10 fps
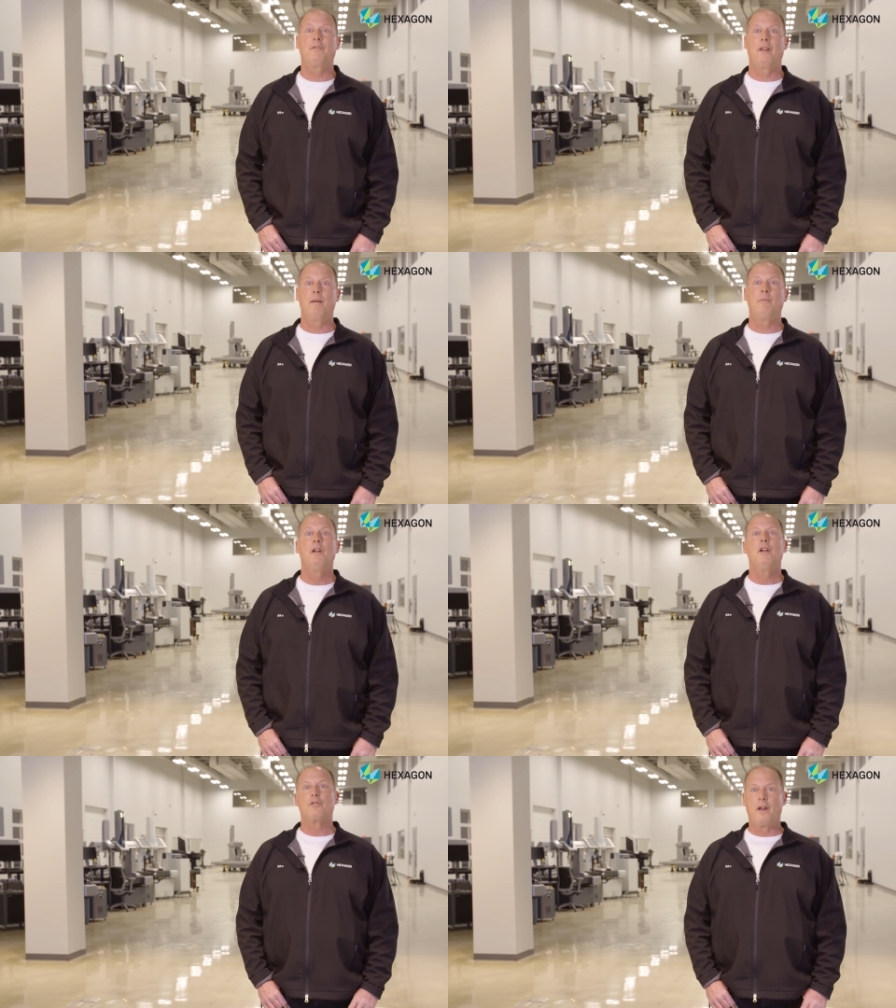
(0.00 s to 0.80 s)
for them
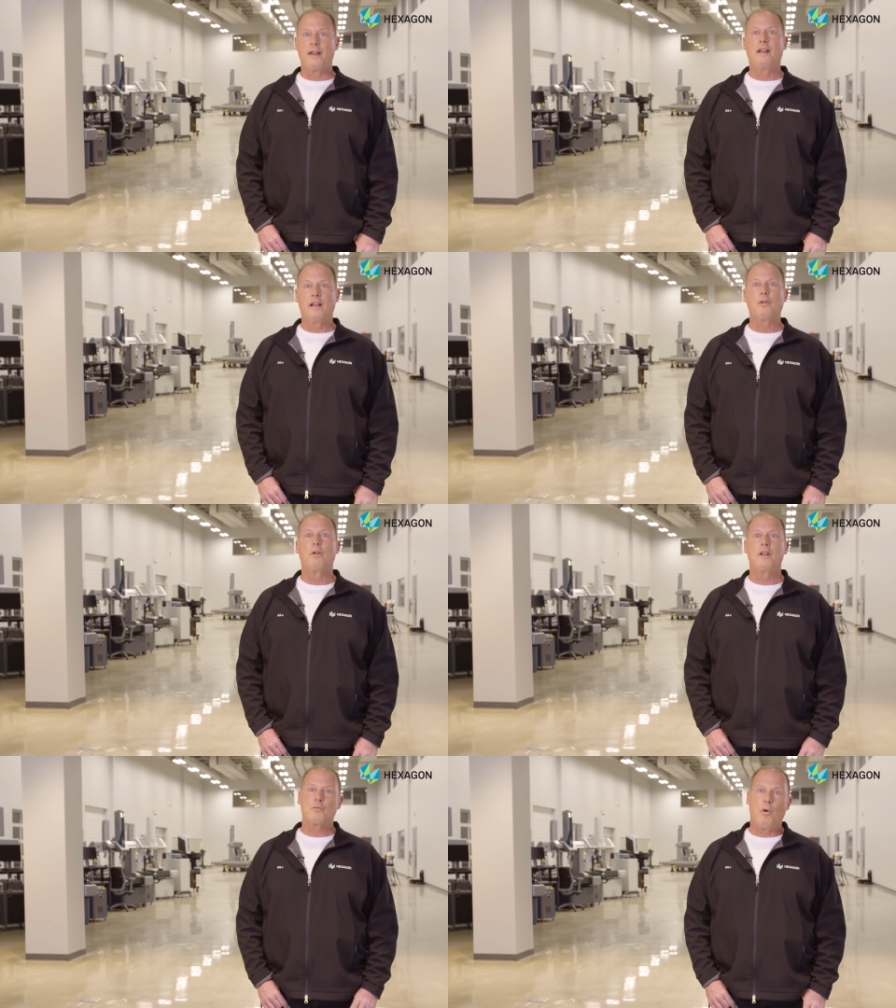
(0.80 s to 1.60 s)
so they can get
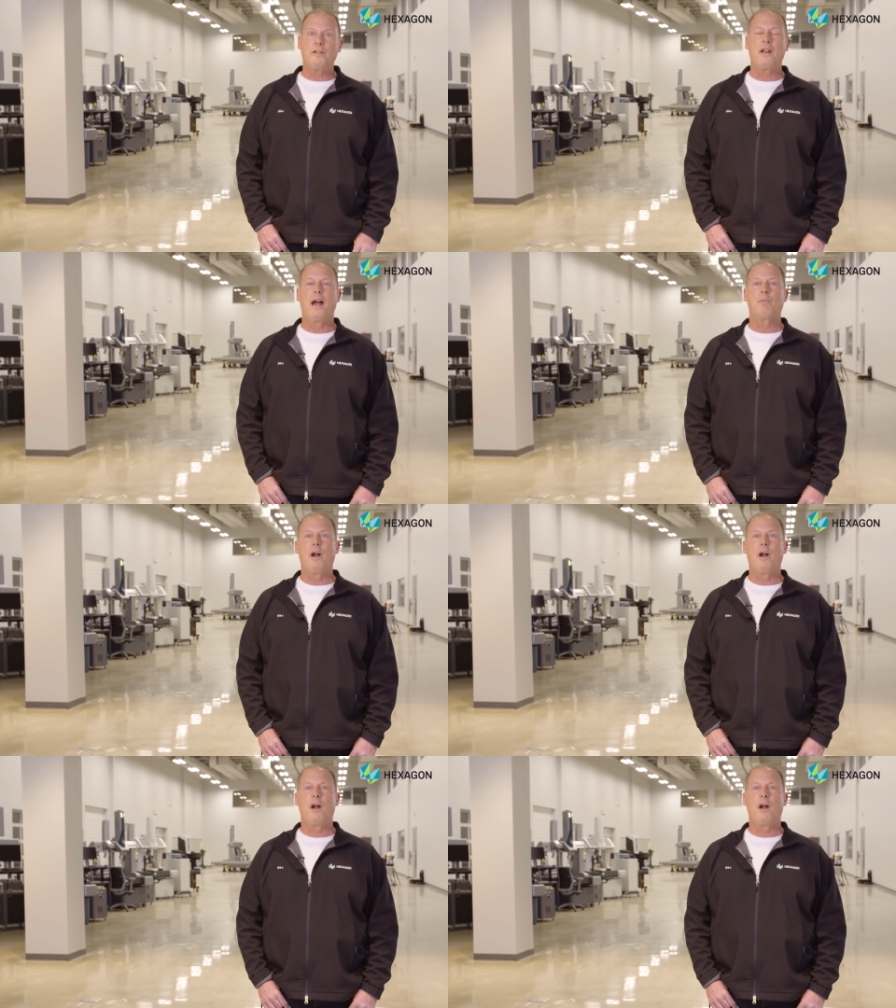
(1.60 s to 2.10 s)
through this one-time